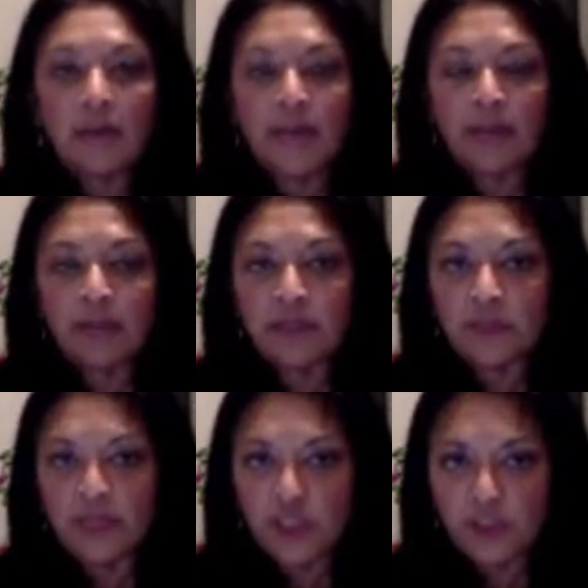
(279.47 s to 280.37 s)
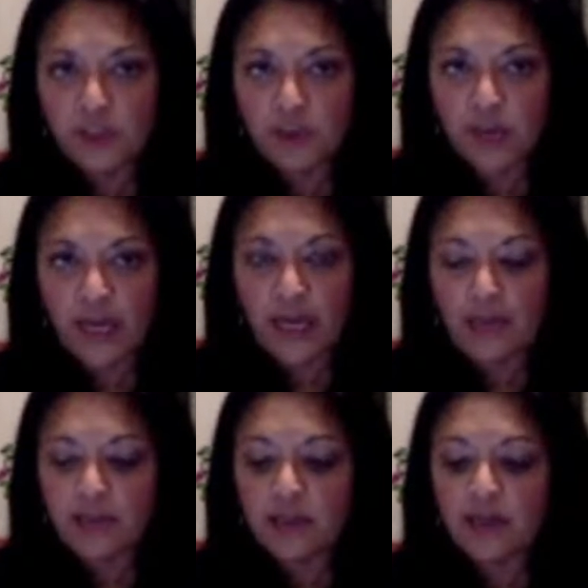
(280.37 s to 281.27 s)
able to be chipped away
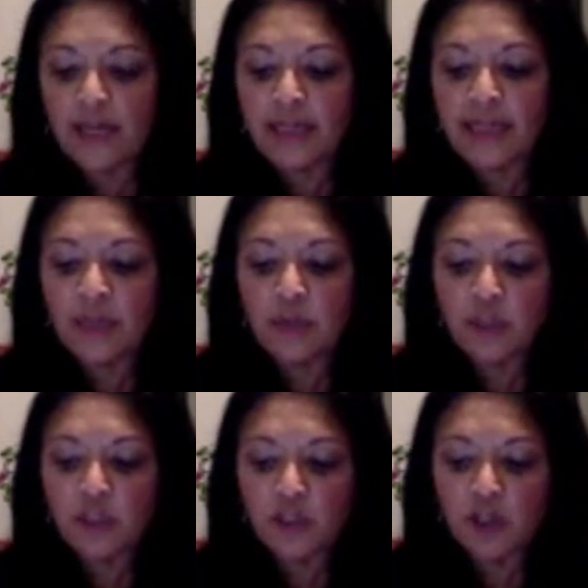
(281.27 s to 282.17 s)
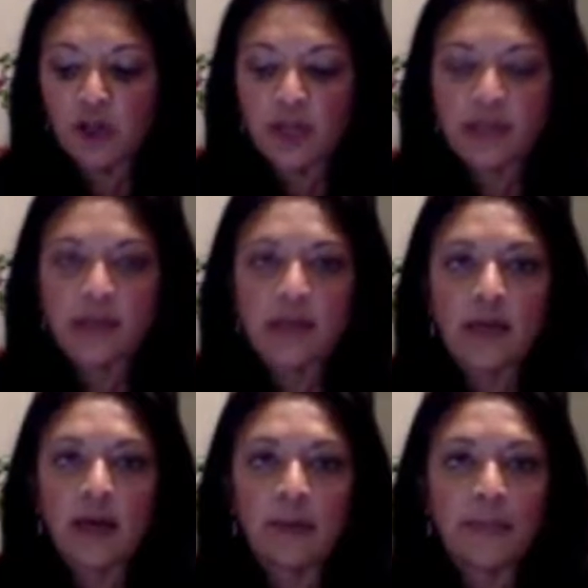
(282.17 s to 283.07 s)
at. So anti-abortion laws
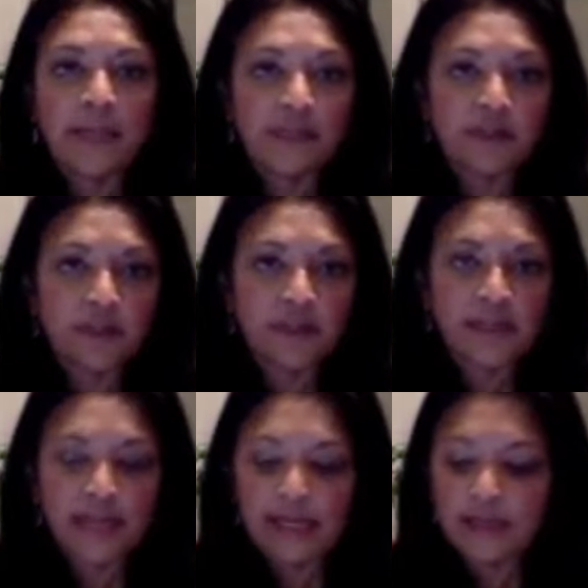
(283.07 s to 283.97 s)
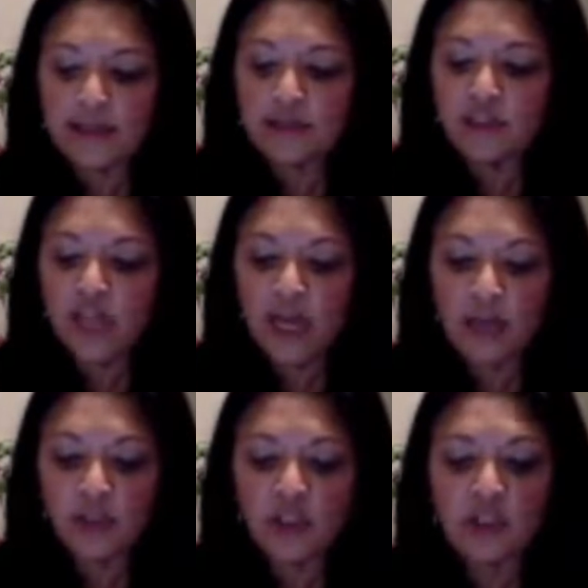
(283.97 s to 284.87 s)
by different states have
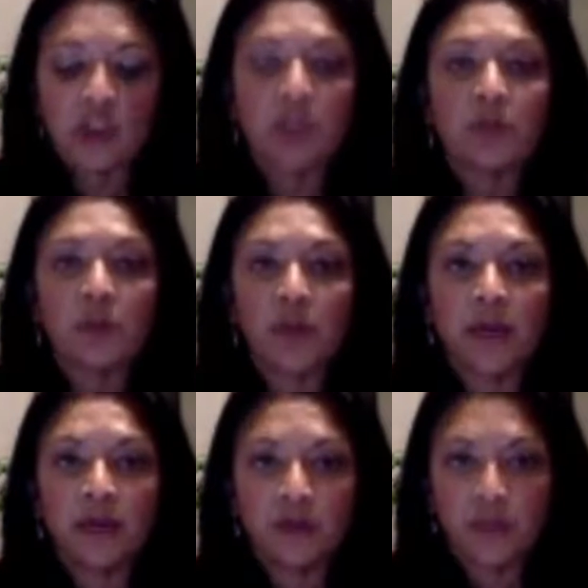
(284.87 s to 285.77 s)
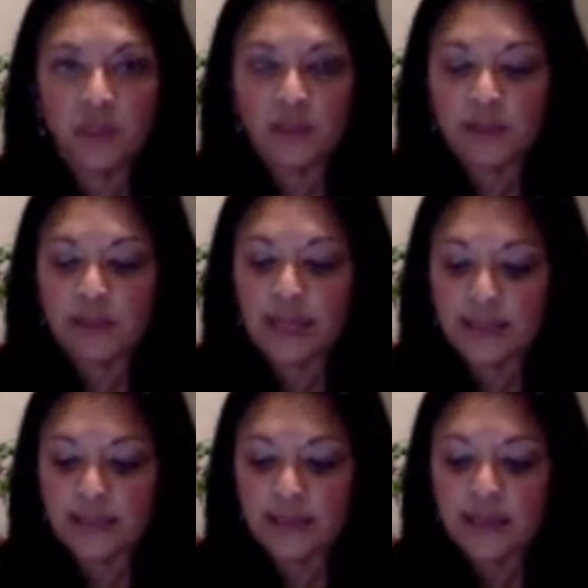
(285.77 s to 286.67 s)
challenged and chipped away at the original
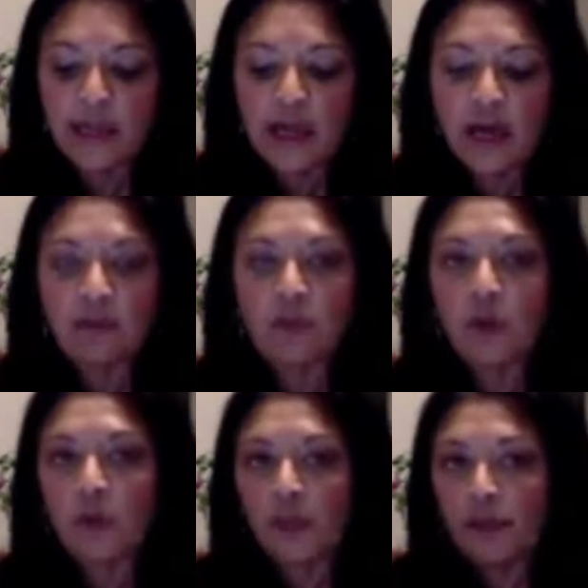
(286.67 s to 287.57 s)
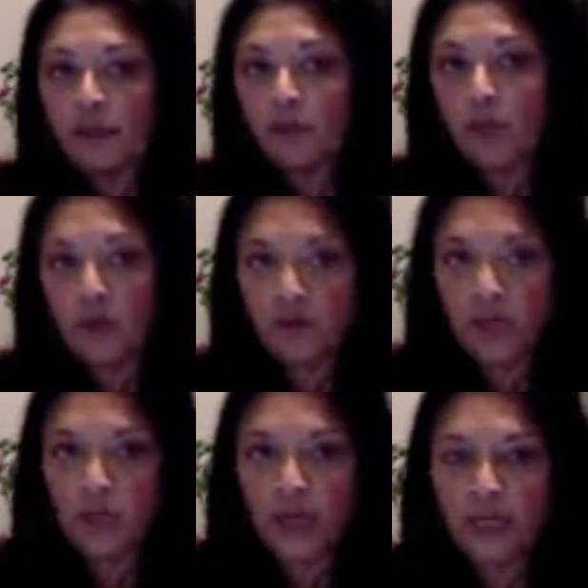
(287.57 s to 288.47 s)
intent of Roe v.
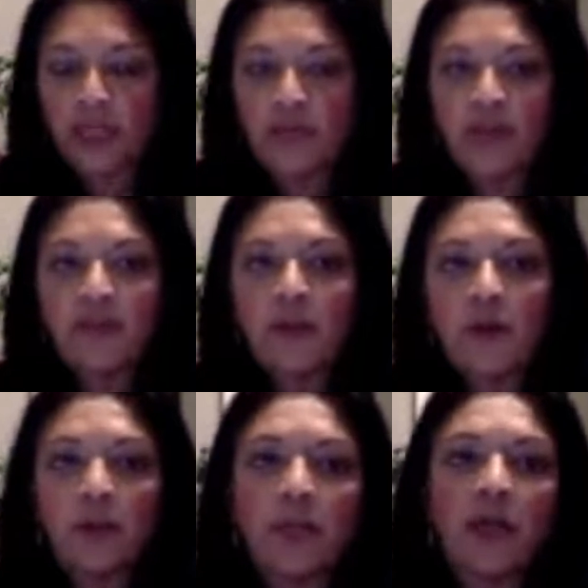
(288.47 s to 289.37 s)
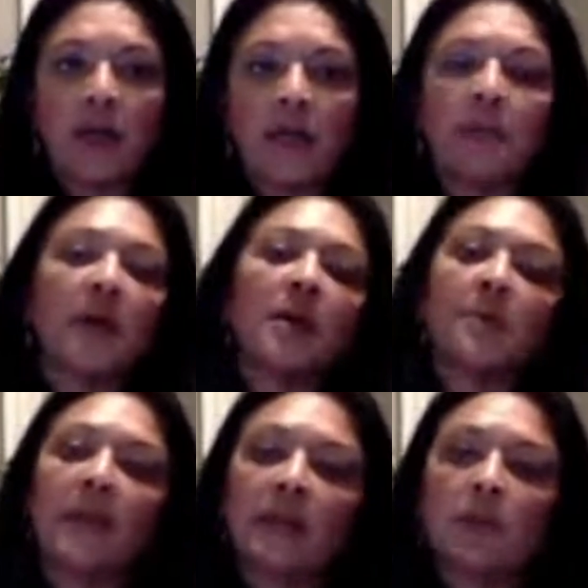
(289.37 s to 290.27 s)
Wade. So even though Amy Coney Barrett
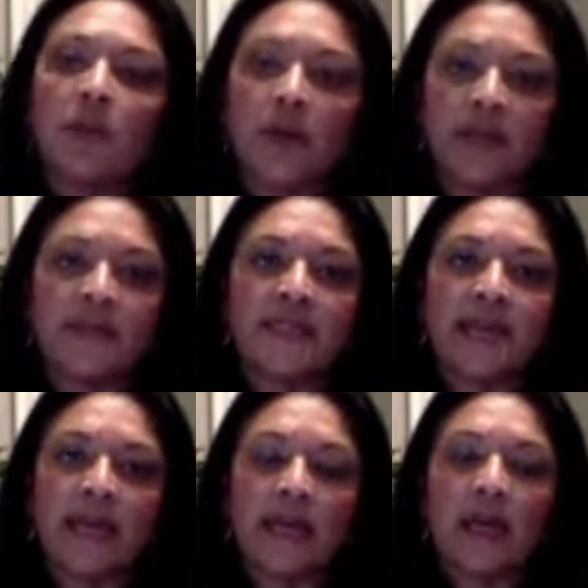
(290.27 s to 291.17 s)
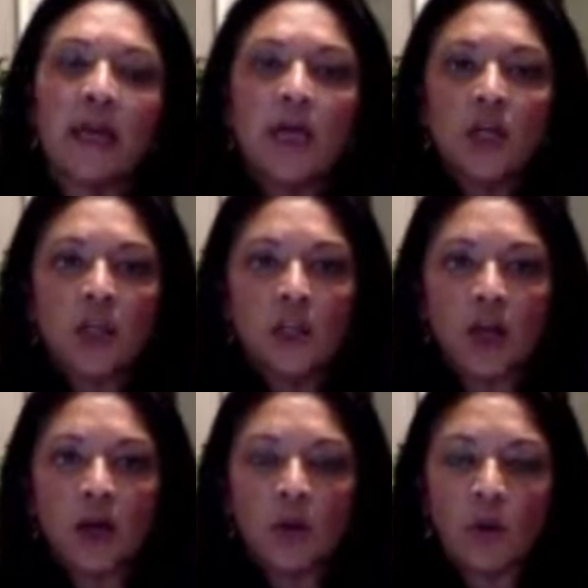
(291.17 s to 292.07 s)
made the point of saying, you
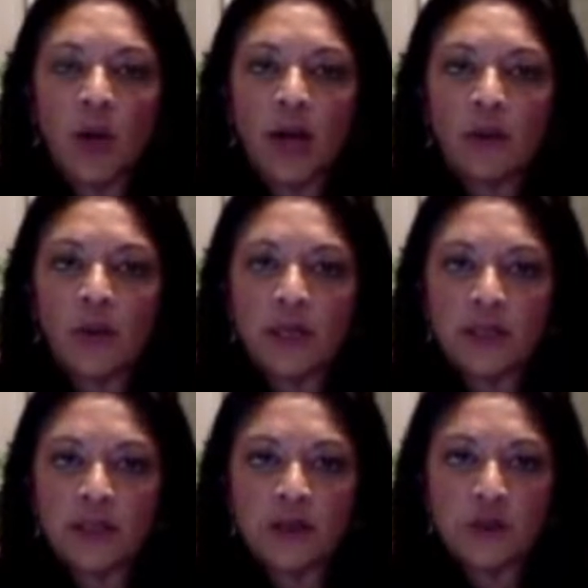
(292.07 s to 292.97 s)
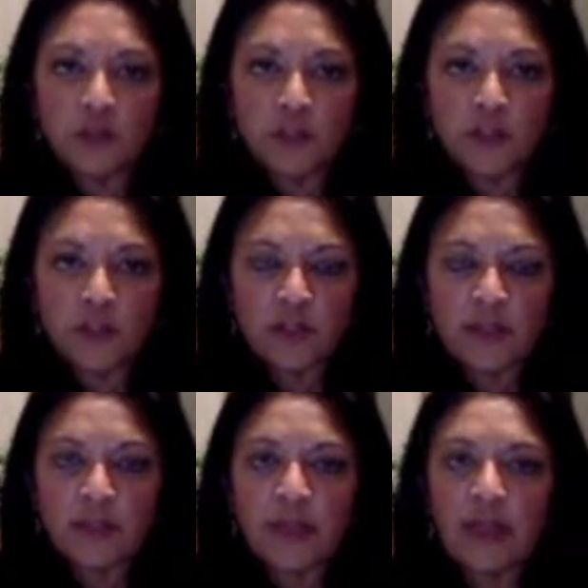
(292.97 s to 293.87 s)
know, I wouldn't overturn
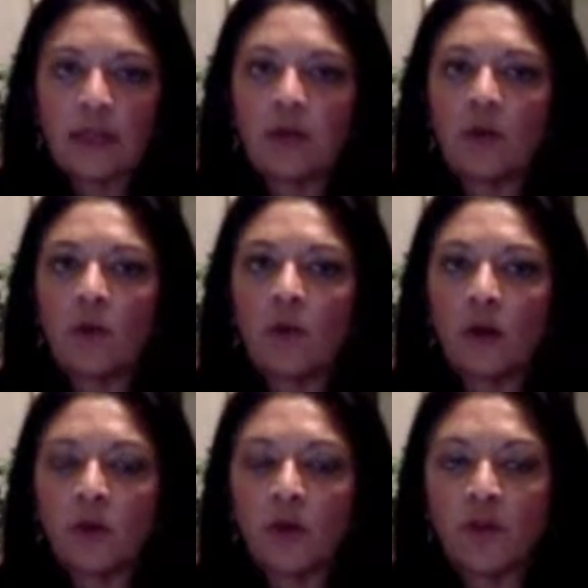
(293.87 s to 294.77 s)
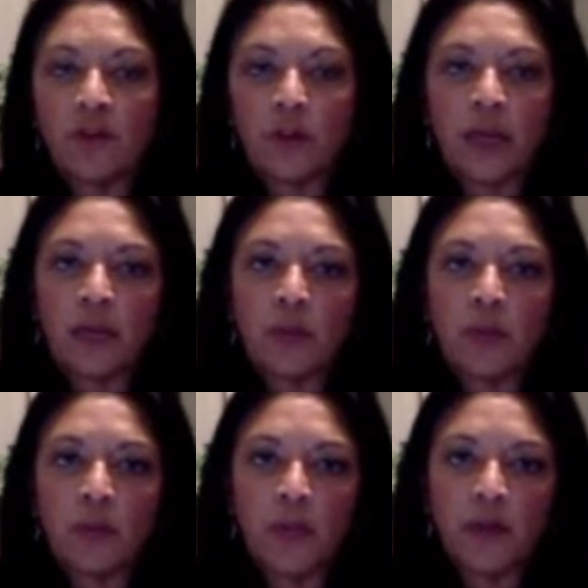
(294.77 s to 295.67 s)
something or Roe v. Wade
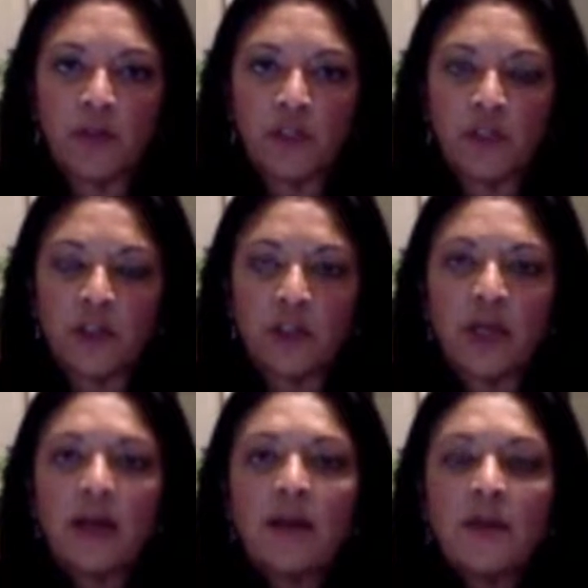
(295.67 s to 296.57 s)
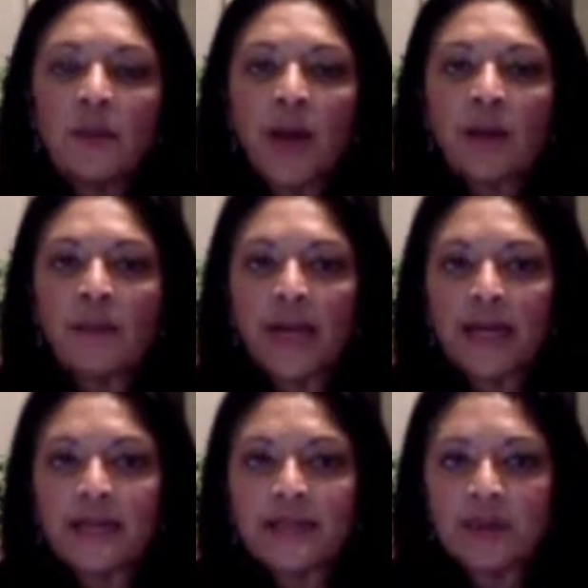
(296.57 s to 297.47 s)
won't be overturned, the bottom
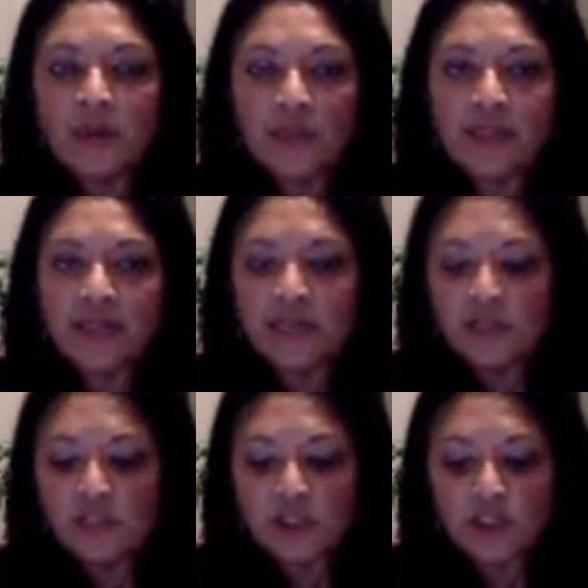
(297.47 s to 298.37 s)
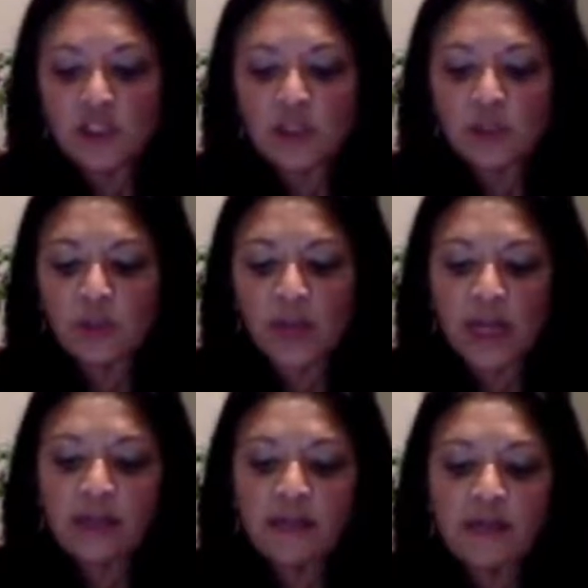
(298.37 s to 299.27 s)
line is that when states start to chip away
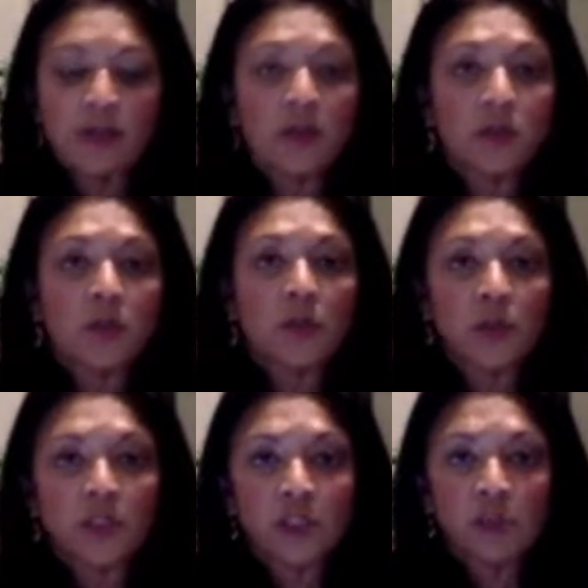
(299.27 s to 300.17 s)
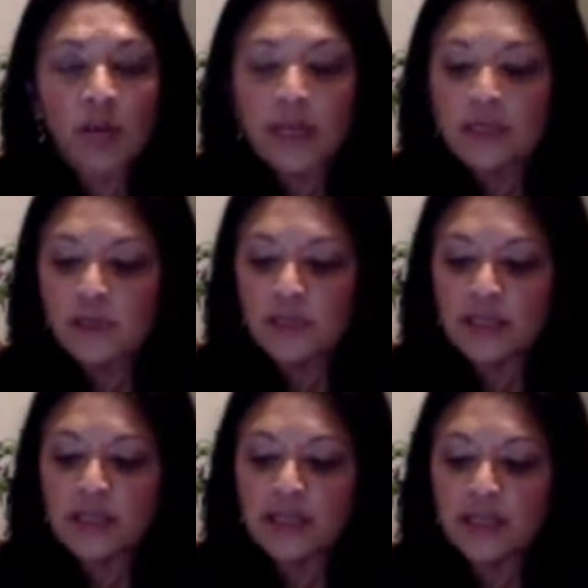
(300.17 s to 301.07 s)
at those abortion rights, when
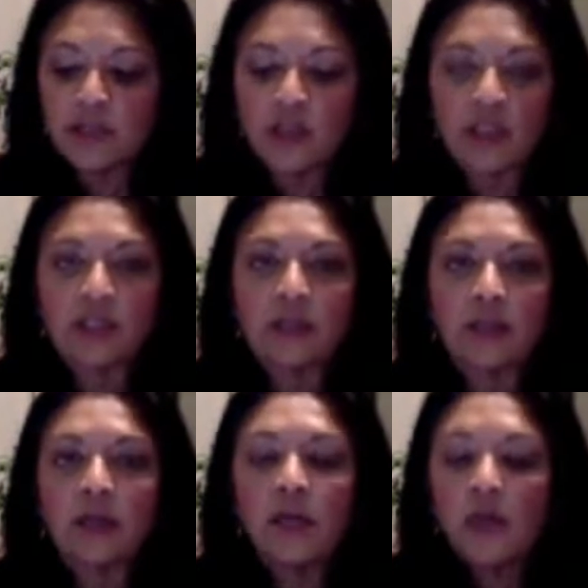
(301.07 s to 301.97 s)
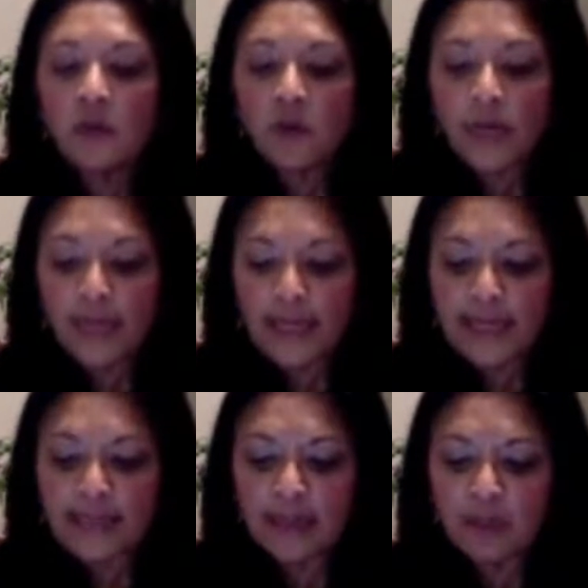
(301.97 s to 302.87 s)
states start to create
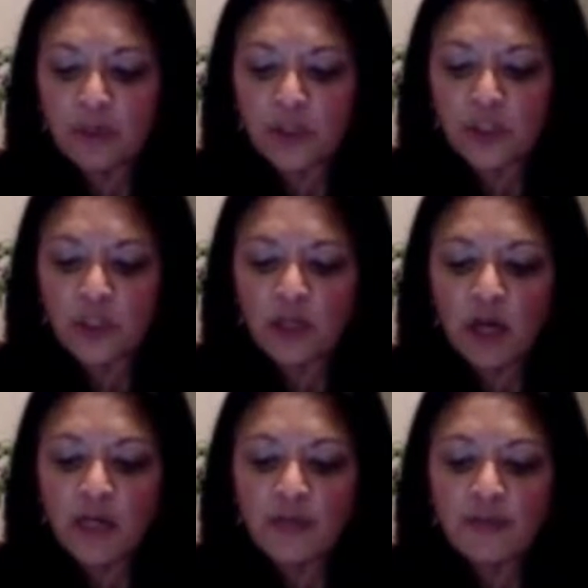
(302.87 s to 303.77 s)
anti-abortion laws,